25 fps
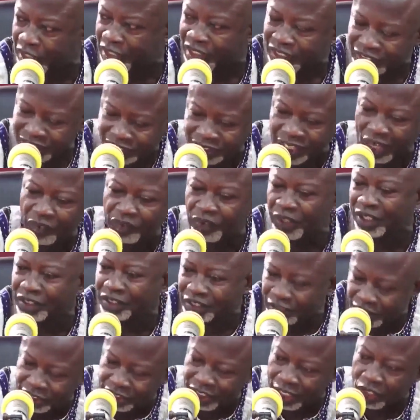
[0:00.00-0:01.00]

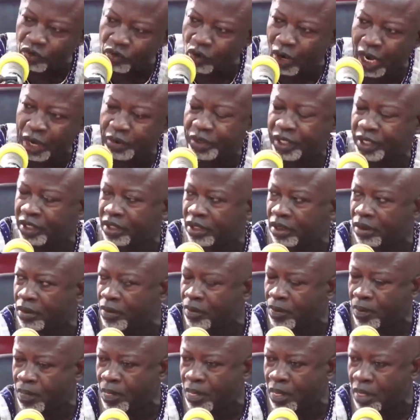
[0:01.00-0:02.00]
7th January
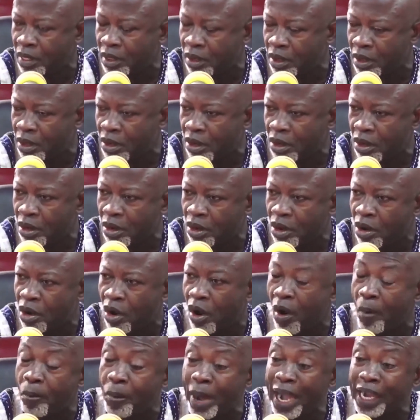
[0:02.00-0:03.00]

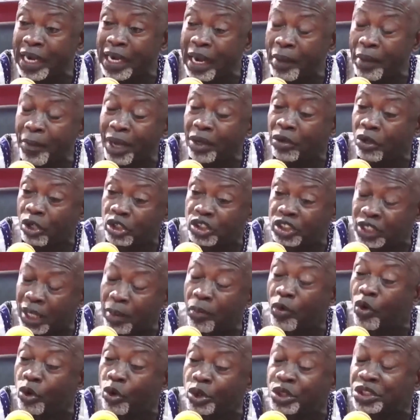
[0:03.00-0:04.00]
a minor man or some
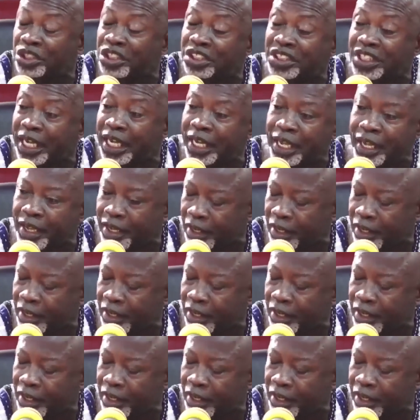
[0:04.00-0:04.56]
home she say